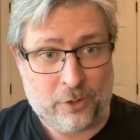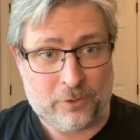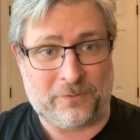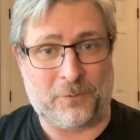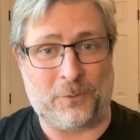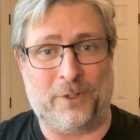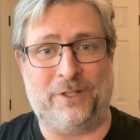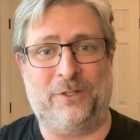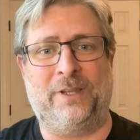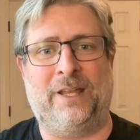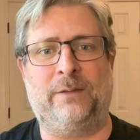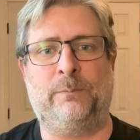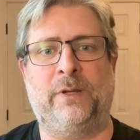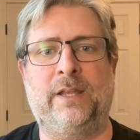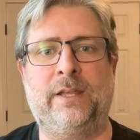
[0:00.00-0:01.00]
code for you.
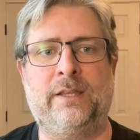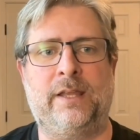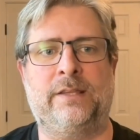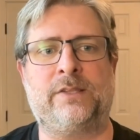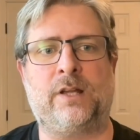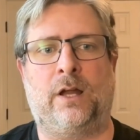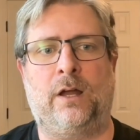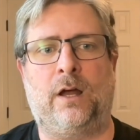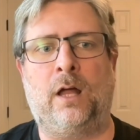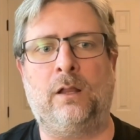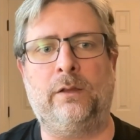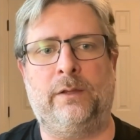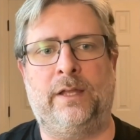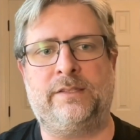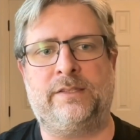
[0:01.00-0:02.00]
But
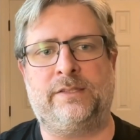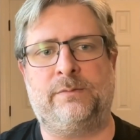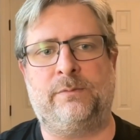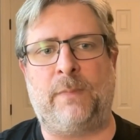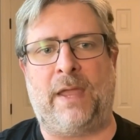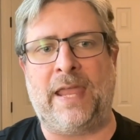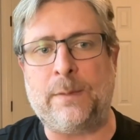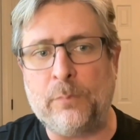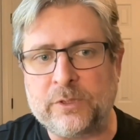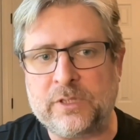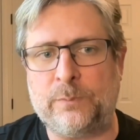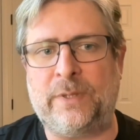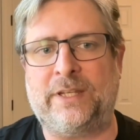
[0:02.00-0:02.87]
it's able to